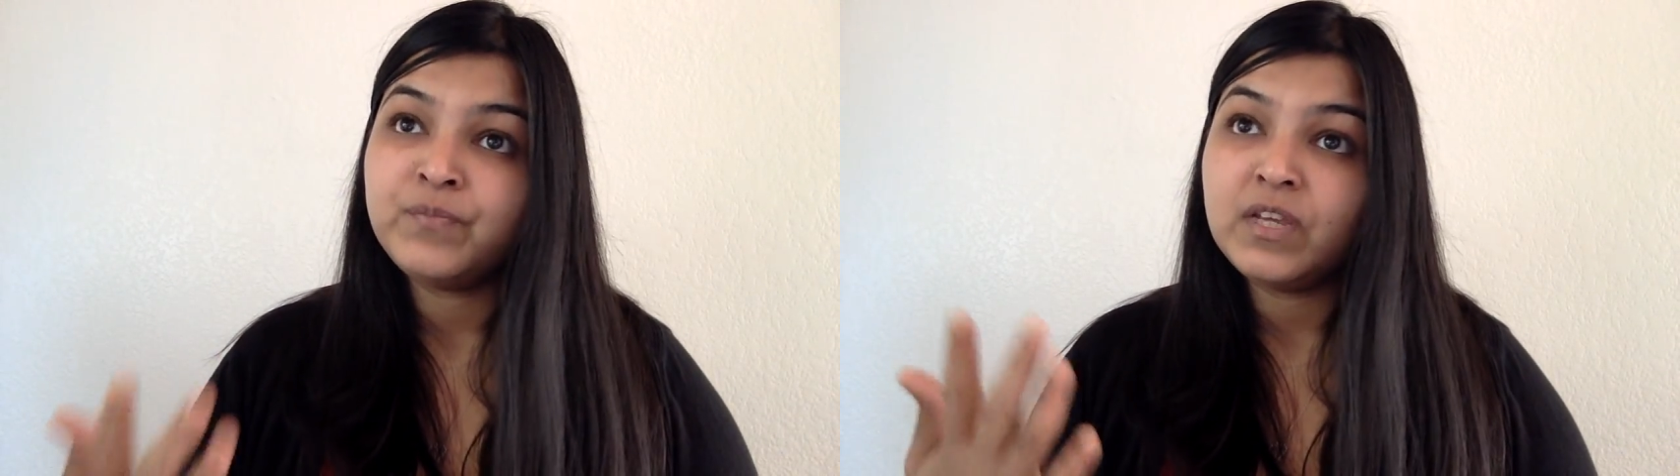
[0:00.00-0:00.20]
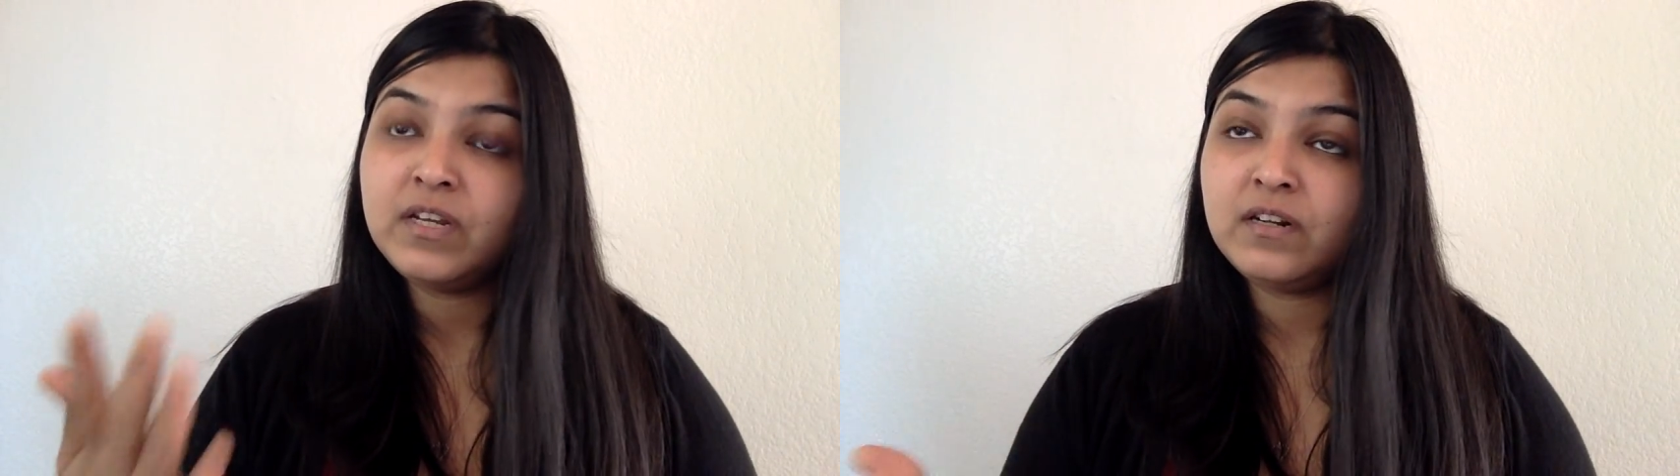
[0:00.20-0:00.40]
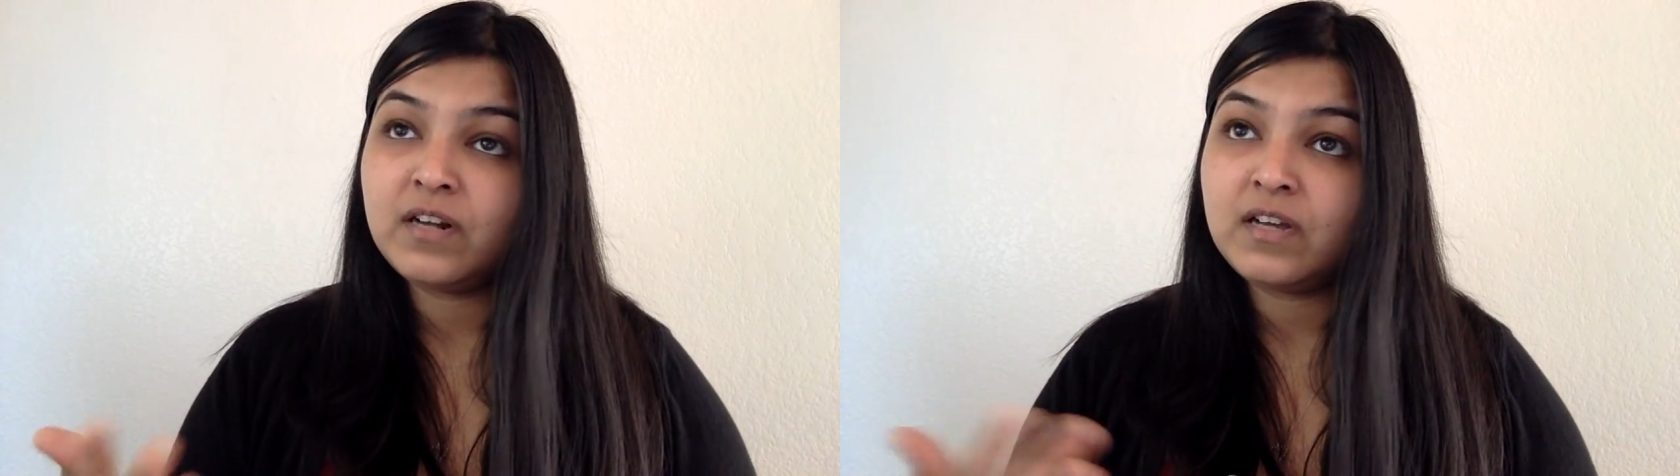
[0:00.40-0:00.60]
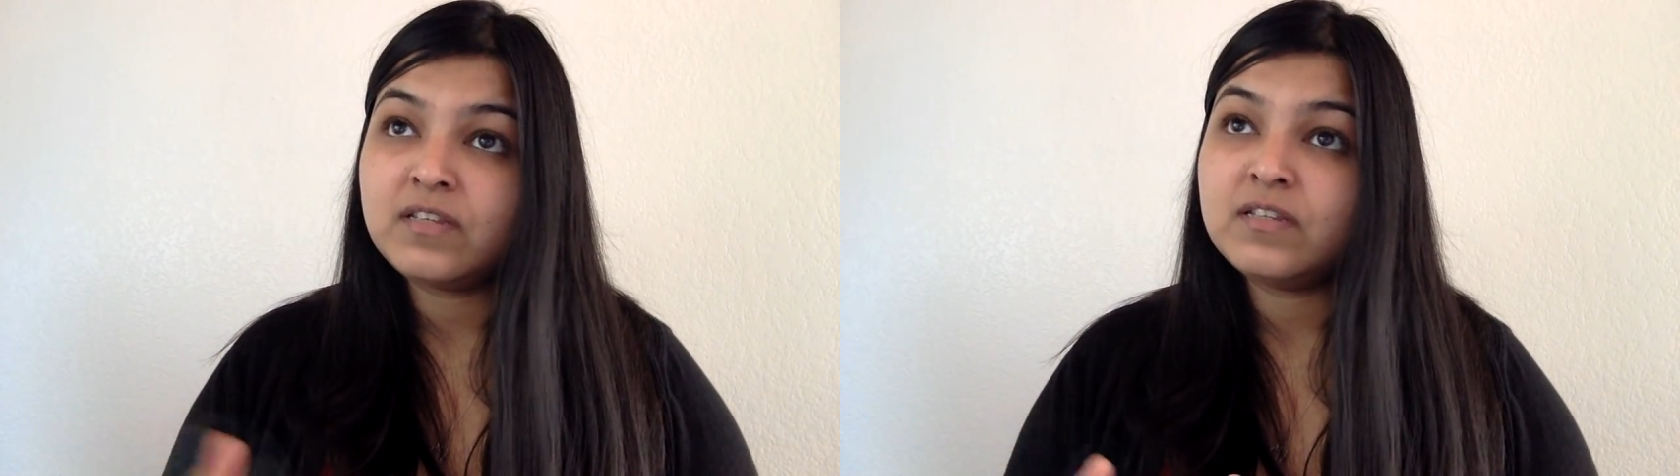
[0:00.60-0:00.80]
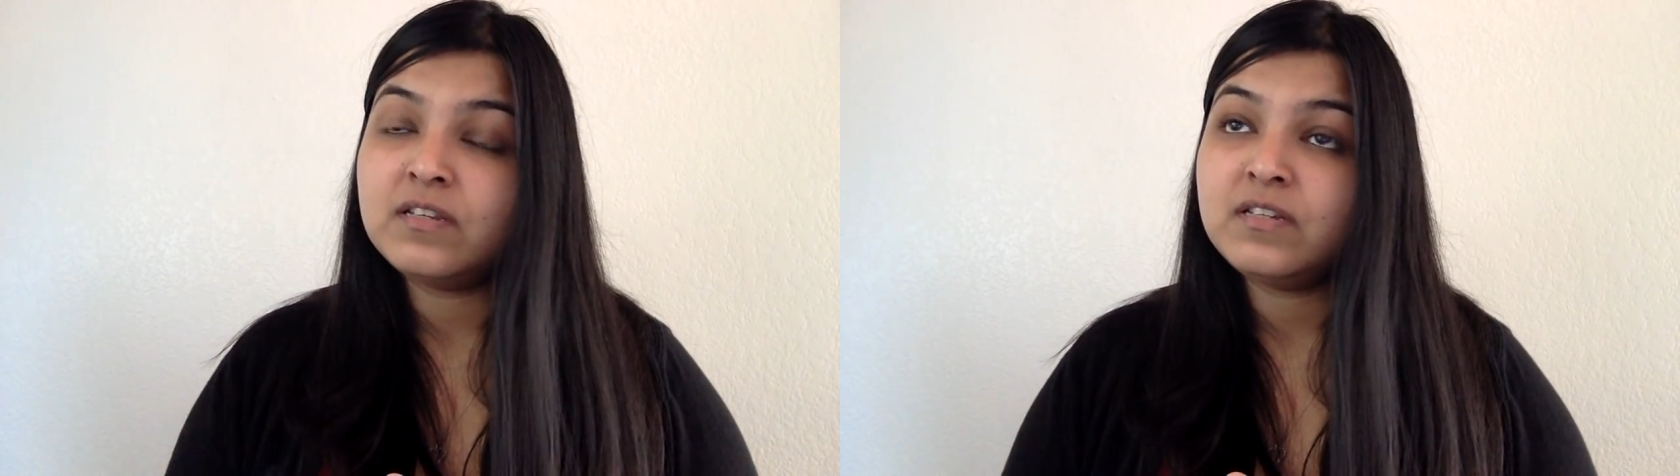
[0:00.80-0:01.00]
in a
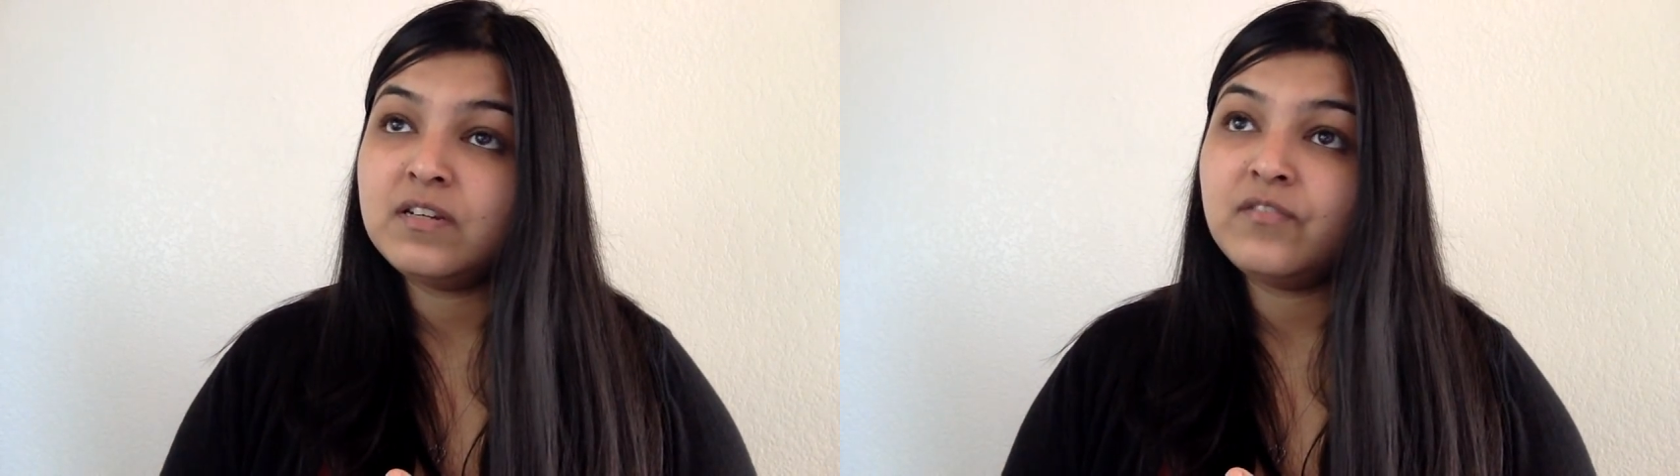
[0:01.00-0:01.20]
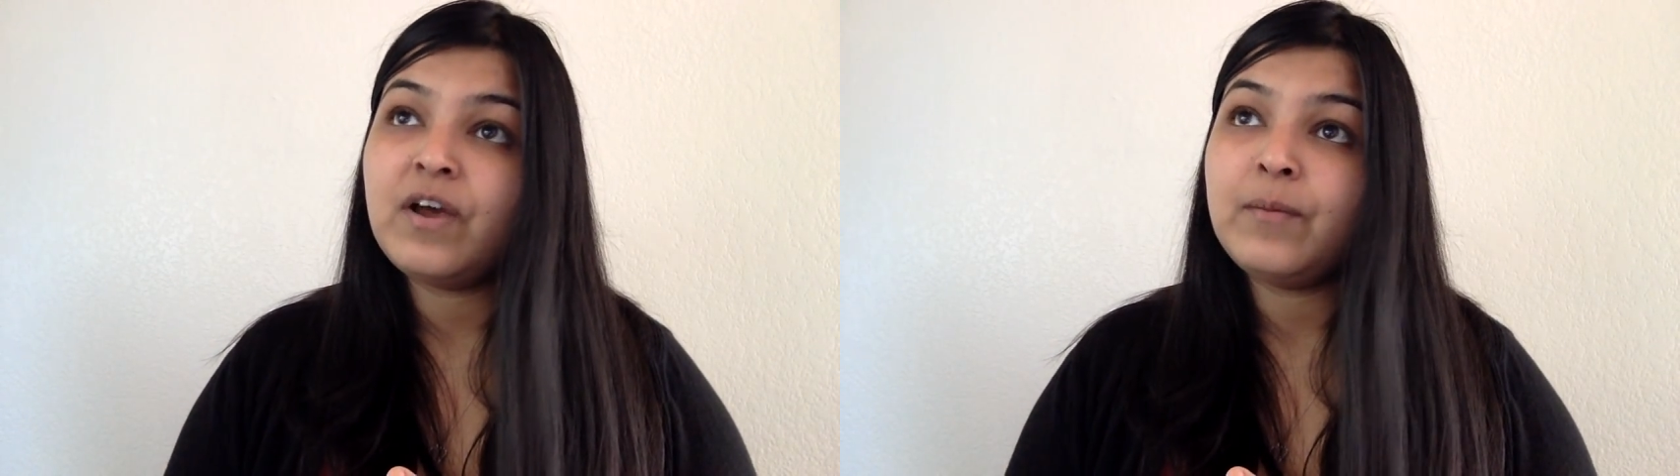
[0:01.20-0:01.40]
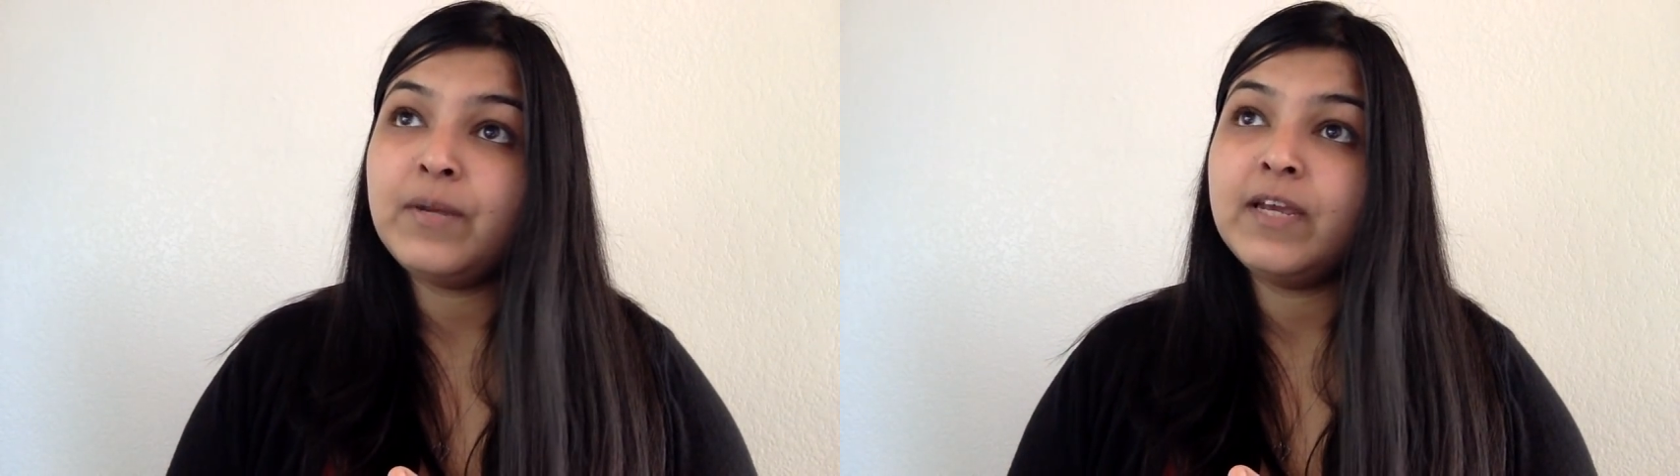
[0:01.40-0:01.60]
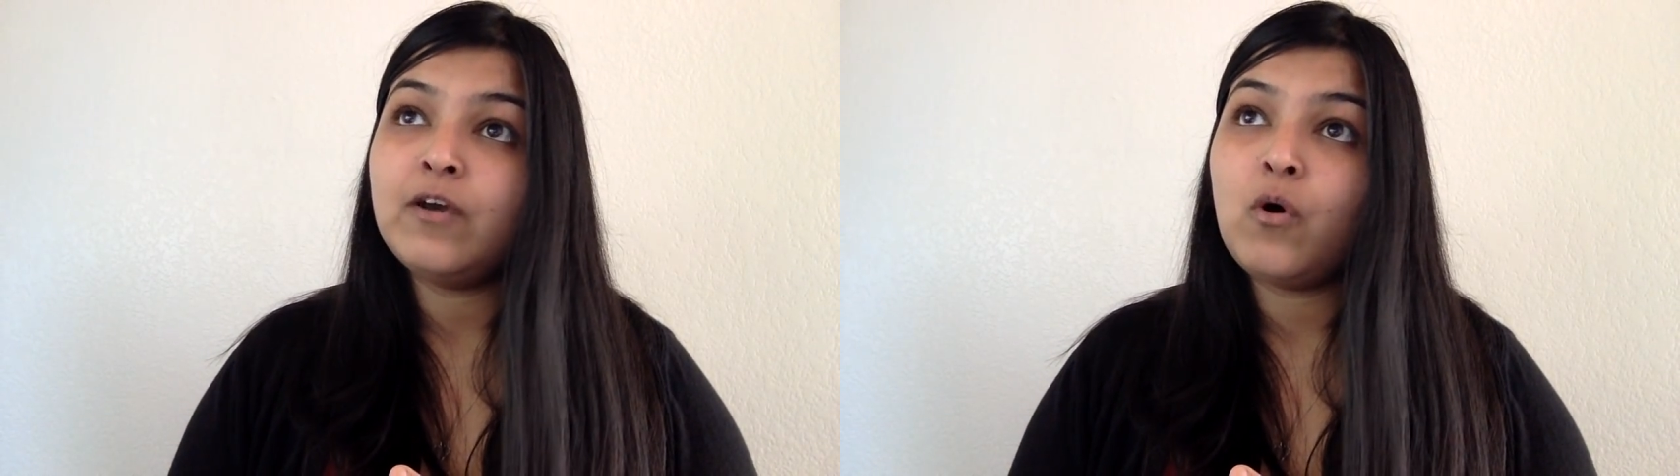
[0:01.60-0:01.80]
narcissistic family,